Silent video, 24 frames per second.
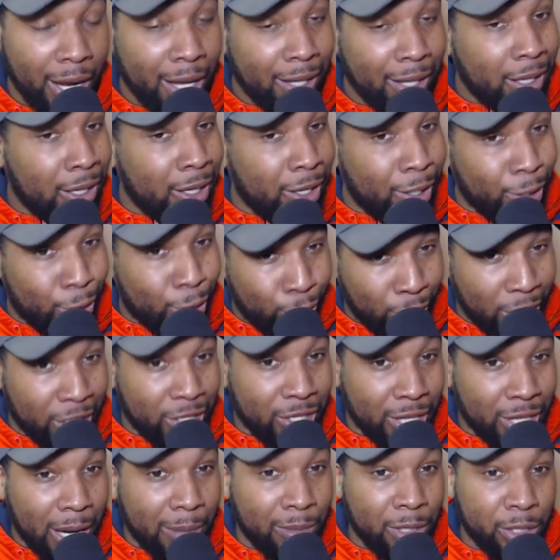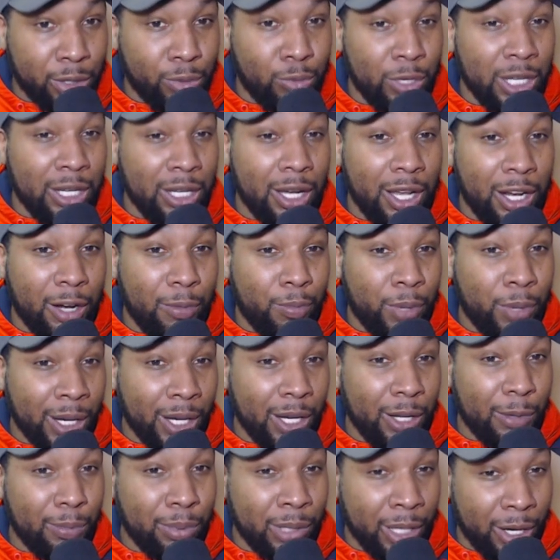They did a great job this weekend in bringing
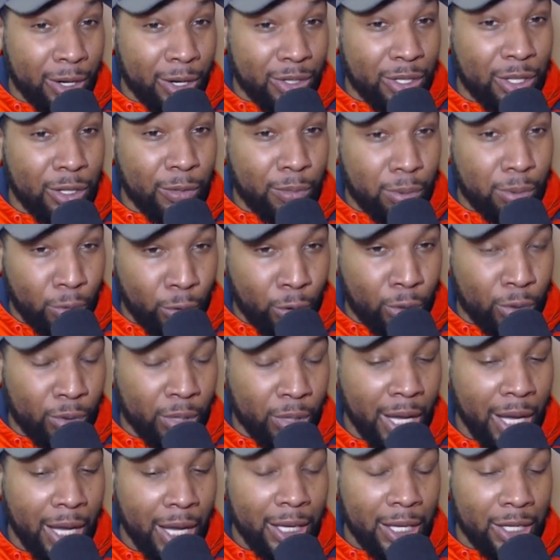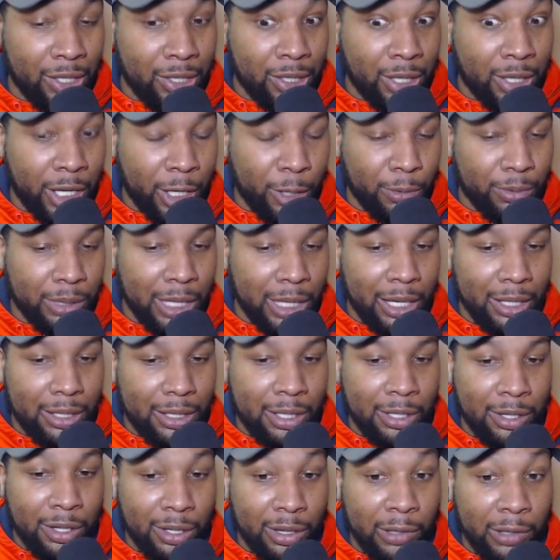in players in the portal that should help that a
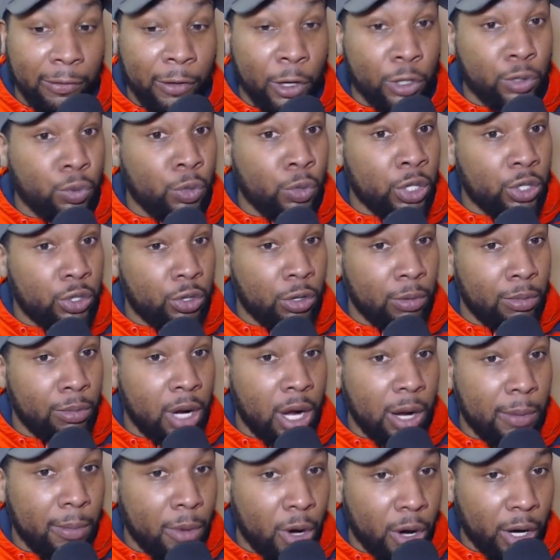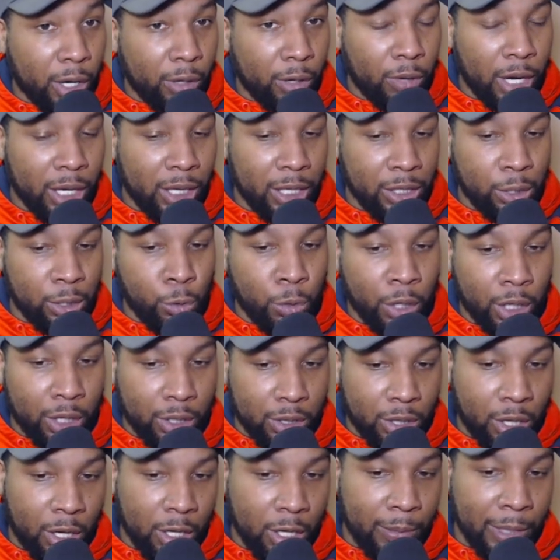ton. The first one is Tramon Mark, right? That's who we're going to
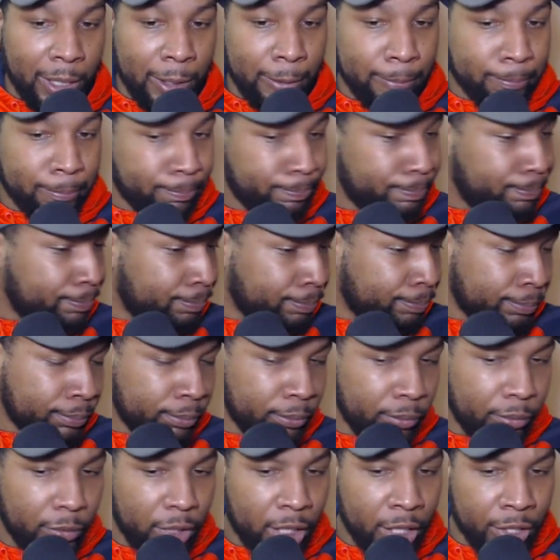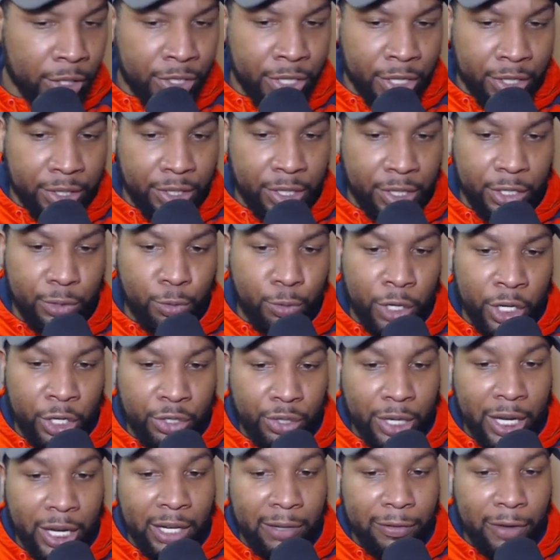talk about Six six one
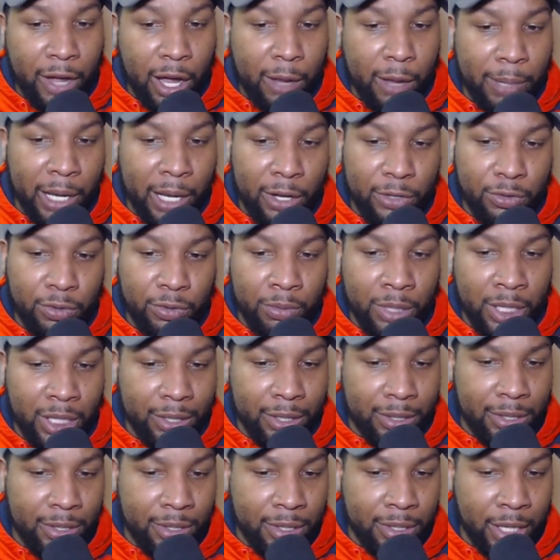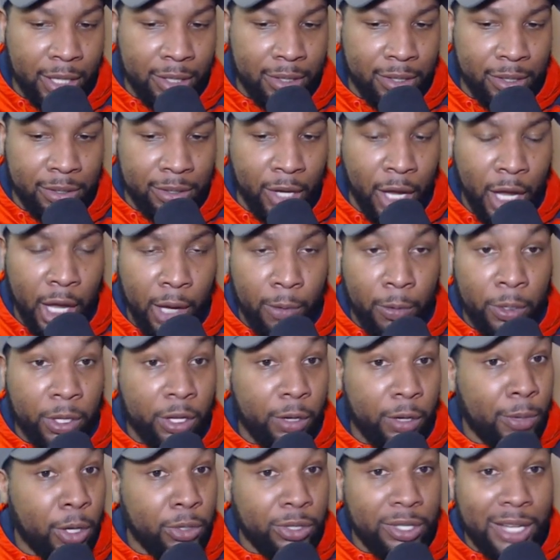hundred eighty five 185 pounds from Dickinson, Texas, one of the
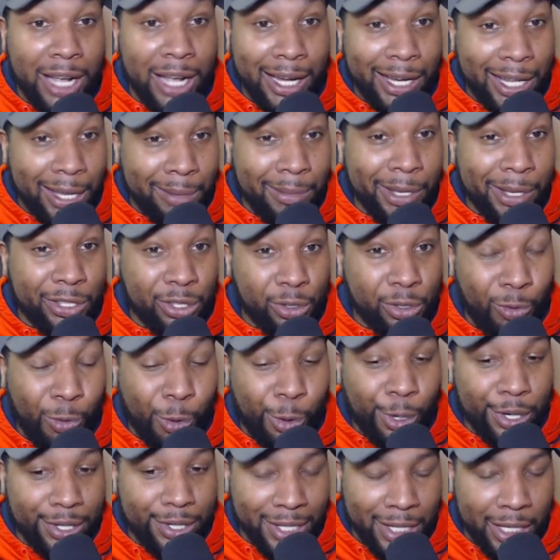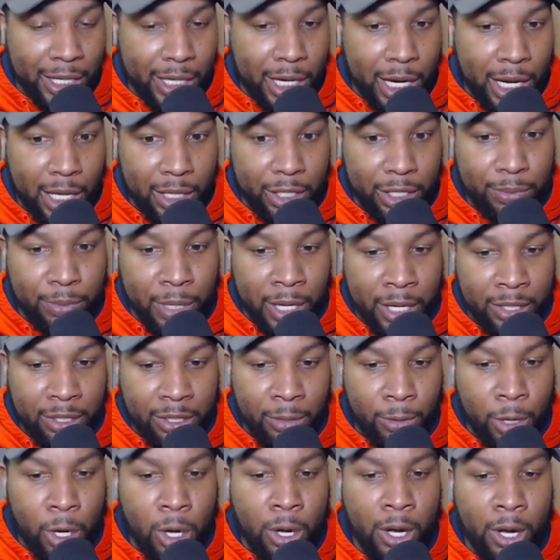most dynamic scorers in college
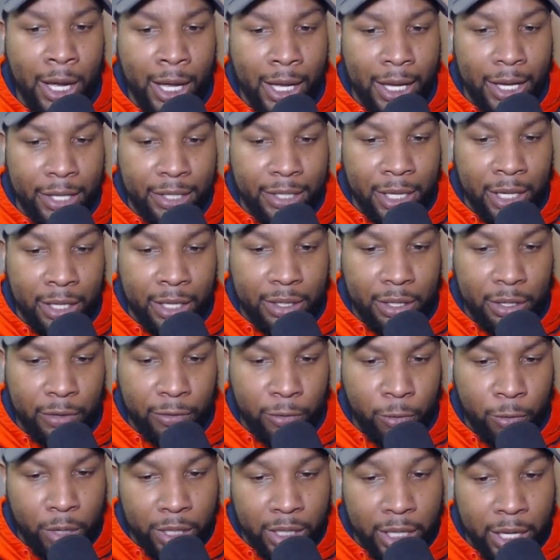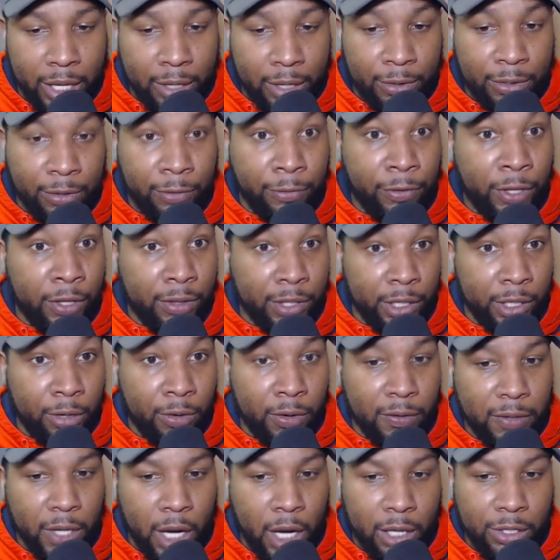basketball, is headed to the 40 acres. Fifth year
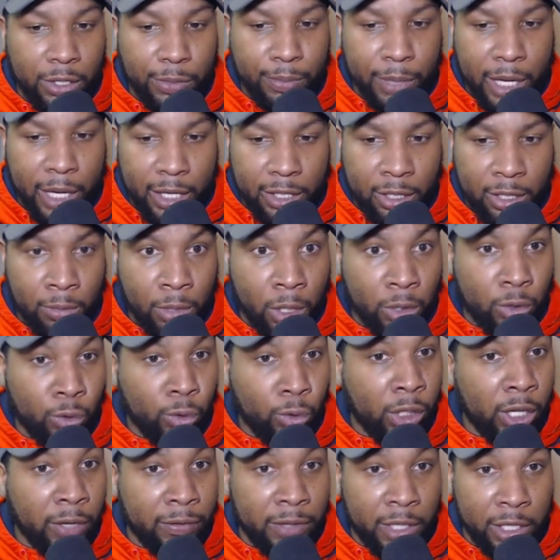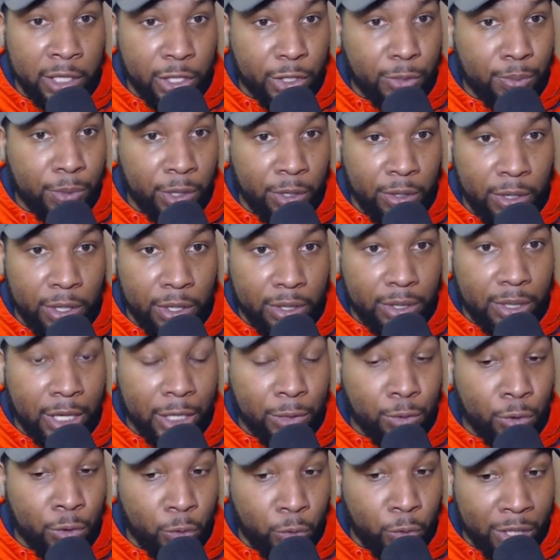of college basketball. You love the experience.
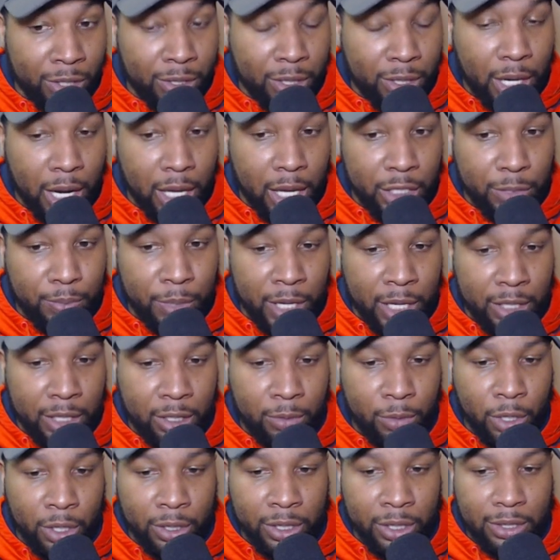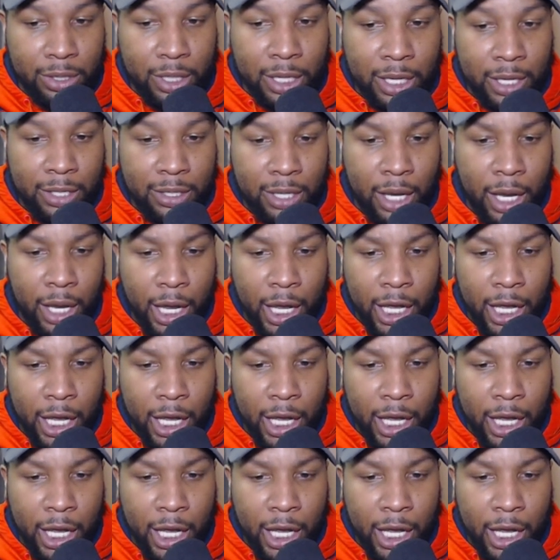That's what wins in college basketball these days.